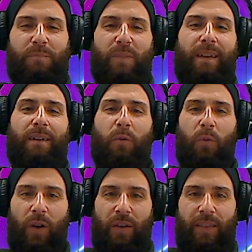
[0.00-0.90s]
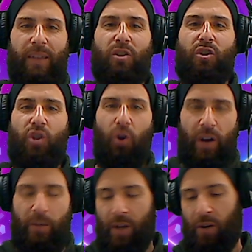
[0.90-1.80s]
me with
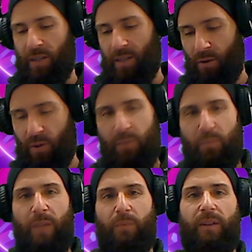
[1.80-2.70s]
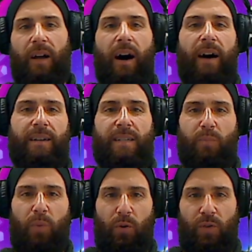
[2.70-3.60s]
joy because those people are
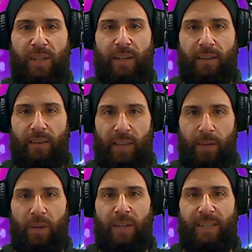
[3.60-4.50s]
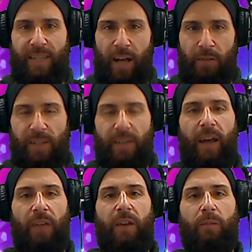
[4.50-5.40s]
exposing themselves.
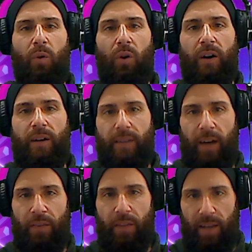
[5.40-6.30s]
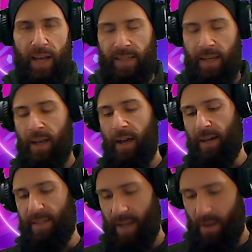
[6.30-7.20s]
Nothing more and nothing less.
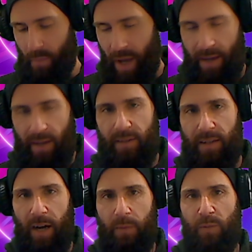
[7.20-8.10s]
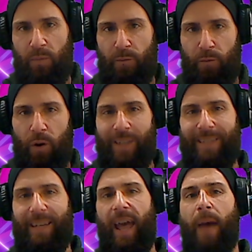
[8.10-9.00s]
I said it many times before. It
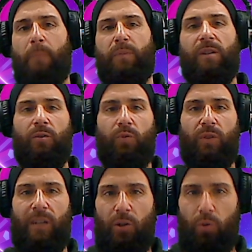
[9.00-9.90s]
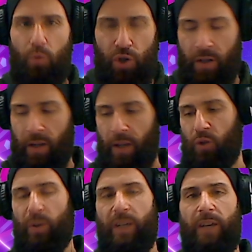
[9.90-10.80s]
is an absolute delusion
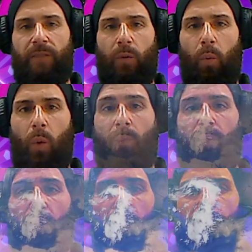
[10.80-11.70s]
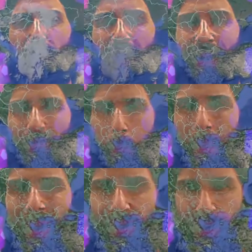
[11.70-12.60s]
to believe that 1.5
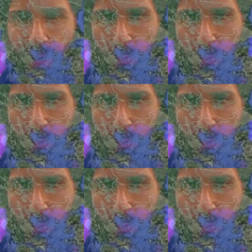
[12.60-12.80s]
million